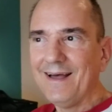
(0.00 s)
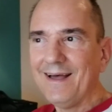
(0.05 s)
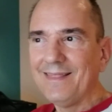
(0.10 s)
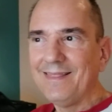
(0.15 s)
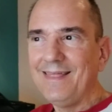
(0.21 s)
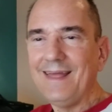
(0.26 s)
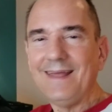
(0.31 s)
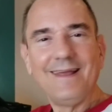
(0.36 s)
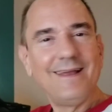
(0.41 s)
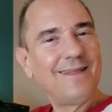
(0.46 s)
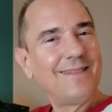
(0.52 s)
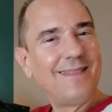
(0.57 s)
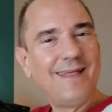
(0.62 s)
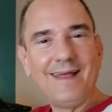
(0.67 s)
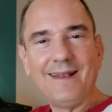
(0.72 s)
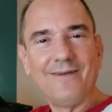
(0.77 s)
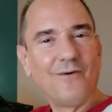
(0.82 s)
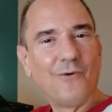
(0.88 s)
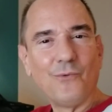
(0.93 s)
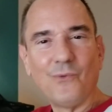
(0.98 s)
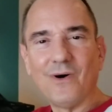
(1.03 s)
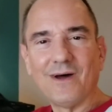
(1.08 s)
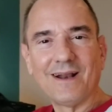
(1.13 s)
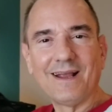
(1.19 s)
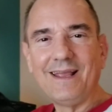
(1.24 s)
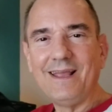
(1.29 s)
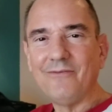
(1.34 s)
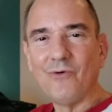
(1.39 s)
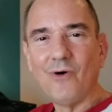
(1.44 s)
they they don't want to
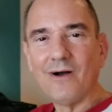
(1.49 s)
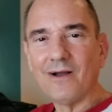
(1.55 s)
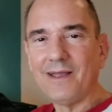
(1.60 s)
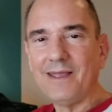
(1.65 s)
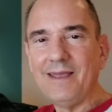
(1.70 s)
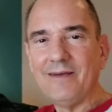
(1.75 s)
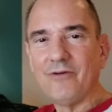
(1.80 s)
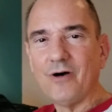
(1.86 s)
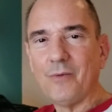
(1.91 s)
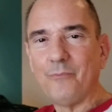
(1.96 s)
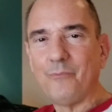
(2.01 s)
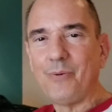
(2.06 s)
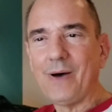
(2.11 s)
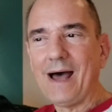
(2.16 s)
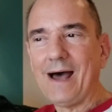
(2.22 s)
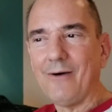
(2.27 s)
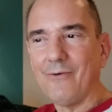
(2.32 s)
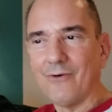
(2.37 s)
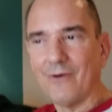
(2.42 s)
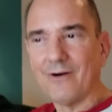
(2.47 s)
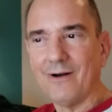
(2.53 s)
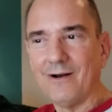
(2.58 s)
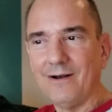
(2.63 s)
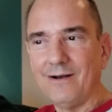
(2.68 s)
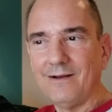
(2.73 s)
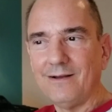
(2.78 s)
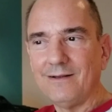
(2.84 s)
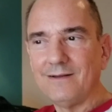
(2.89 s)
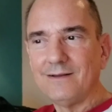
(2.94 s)
give up give up power.
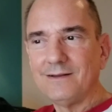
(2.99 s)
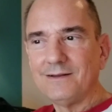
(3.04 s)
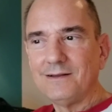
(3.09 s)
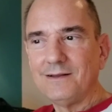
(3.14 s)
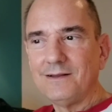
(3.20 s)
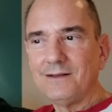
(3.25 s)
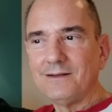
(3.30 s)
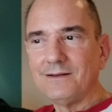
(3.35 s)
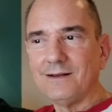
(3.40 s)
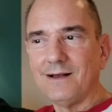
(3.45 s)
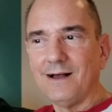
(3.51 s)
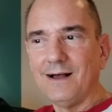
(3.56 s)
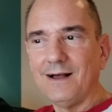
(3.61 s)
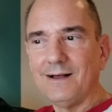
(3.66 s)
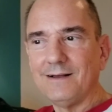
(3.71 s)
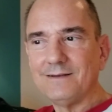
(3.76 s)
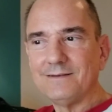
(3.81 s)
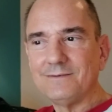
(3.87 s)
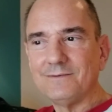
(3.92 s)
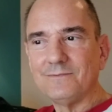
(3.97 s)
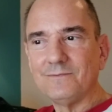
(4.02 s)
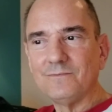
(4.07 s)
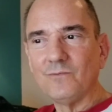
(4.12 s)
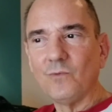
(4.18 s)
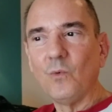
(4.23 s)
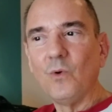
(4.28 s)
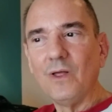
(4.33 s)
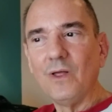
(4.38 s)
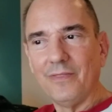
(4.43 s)
Uh,
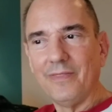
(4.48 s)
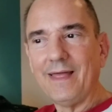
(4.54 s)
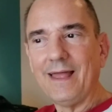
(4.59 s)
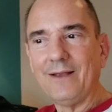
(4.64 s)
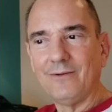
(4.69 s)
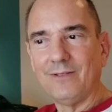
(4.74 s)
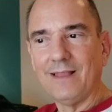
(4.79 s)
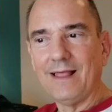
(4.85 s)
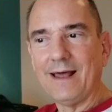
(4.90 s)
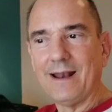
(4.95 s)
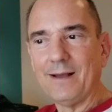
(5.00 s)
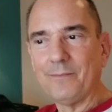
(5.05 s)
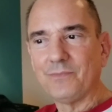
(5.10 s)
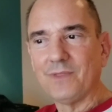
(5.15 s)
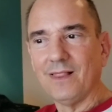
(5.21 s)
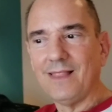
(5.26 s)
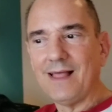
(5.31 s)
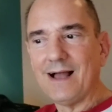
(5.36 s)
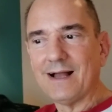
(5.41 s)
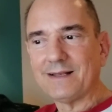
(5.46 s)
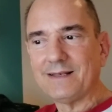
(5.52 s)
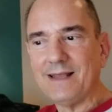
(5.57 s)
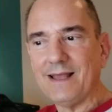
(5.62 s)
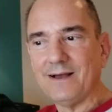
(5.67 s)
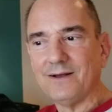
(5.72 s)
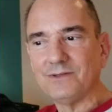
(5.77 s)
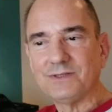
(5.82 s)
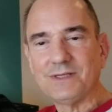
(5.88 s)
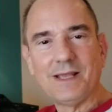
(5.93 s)
will they let up the
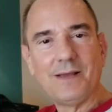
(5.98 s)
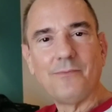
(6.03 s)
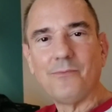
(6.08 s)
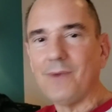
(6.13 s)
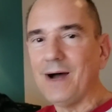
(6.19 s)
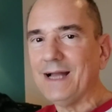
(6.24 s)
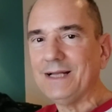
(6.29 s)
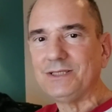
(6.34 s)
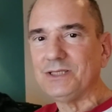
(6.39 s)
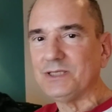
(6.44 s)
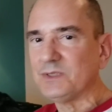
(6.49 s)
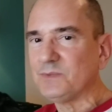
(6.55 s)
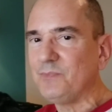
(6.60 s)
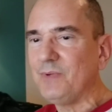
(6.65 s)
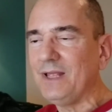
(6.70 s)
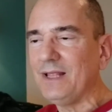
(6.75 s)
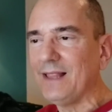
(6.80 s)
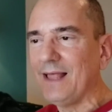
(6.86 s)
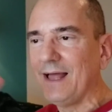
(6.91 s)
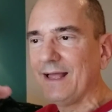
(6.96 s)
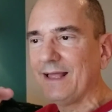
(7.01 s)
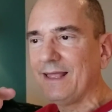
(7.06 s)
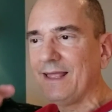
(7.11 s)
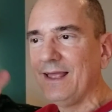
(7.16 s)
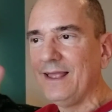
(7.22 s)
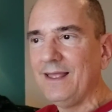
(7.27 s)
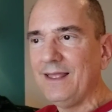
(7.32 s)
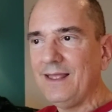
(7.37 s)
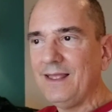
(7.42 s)
lockdowns? It might just be like
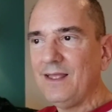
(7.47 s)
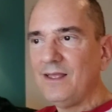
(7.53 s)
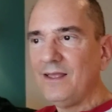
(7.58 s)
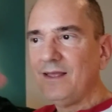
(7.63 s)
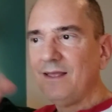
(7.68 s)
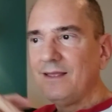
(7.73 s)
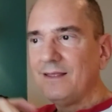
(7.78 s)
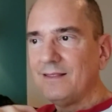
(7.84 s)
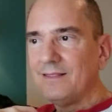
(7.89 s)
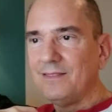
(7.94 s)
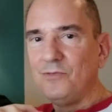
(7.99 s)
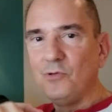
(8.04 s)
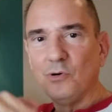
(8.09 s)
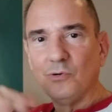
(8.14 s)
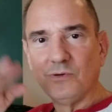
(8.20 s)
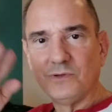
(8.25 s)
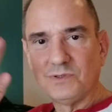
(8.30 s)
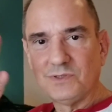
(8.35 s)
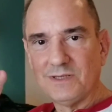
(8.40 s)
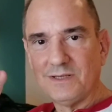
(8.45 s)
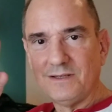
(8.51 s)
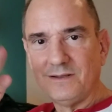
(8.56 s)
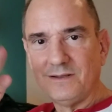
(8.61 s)
those